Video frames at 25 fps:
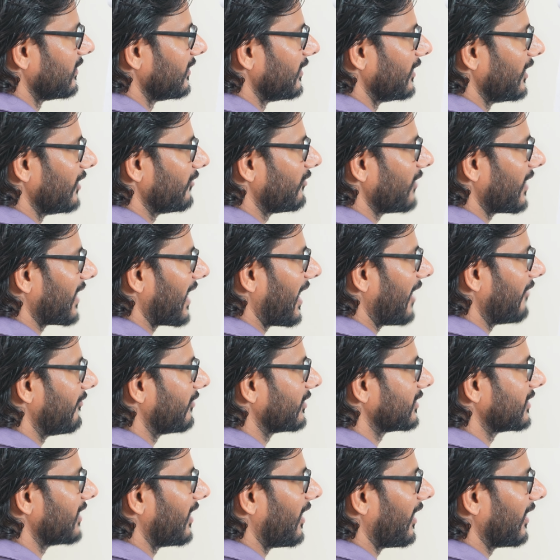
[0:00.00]
if you're
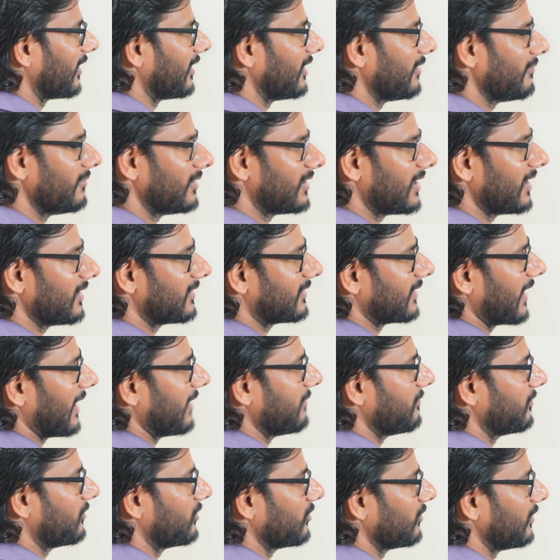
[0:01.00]
having the unlimited
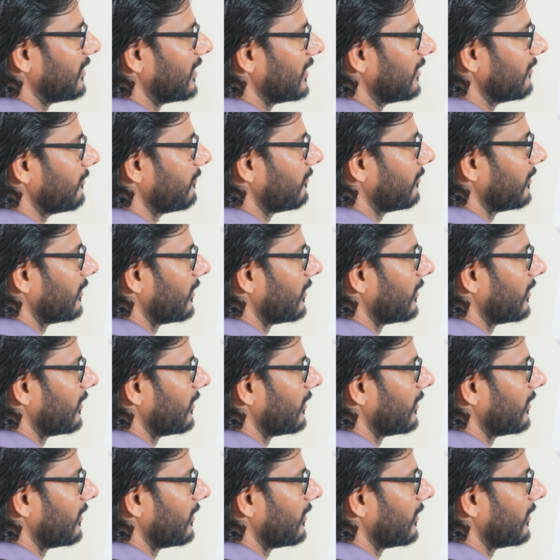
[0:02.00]
time to live